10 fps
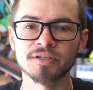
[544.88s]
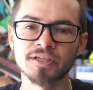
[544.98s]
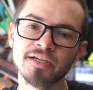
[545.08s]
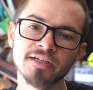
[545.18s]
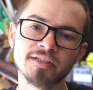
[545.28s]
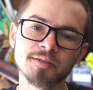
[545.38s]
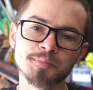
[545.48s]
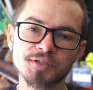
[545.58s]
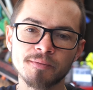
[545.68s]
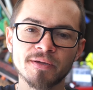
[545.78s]
he ended
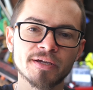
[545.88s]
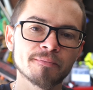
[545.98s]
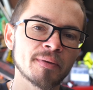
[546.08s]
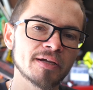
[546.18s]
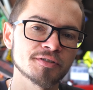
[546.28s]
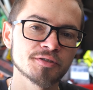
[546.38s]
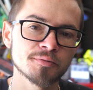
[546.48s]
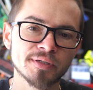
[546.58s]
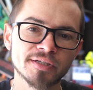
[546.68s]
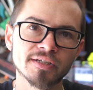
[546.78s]
up shipping it back to
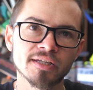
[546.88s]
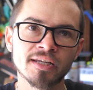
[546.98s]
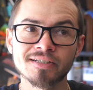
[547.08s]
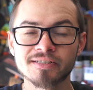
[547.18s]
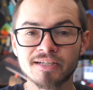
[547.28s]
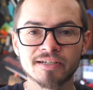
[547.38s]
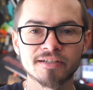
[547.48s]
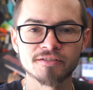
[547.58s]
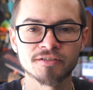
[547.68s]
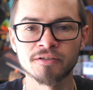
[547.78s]
me last
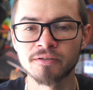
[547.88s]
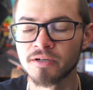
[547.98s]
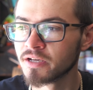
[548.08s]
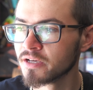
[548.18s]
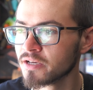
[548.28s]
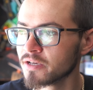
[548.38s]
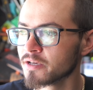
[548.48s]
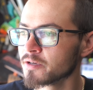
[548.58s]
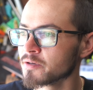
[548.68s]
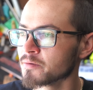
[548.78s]
night. So
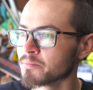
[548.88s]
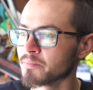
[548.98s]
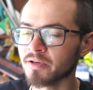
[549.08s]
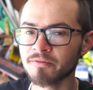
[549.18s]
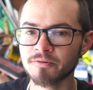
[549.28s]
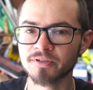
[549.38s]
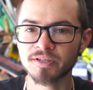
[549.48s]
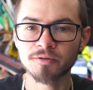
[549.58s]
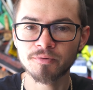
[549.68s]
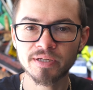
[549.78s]
maybe
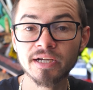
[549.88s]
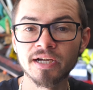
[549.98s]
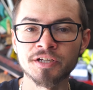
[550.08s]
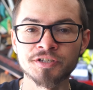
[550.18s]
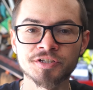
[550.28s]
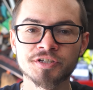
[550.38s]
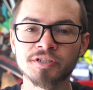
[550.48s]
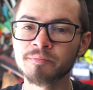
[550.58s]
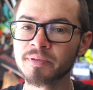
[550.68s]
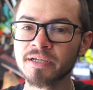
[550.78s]
within a week I
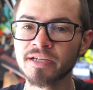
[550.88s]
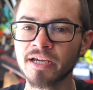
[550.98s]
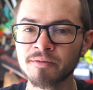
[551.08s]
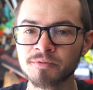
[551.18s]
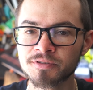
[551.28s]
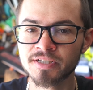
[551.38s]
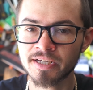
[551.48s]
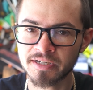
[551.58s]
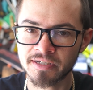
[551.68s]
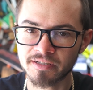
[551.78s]
should be able to
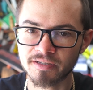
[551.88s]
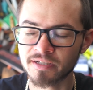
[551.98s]
get it.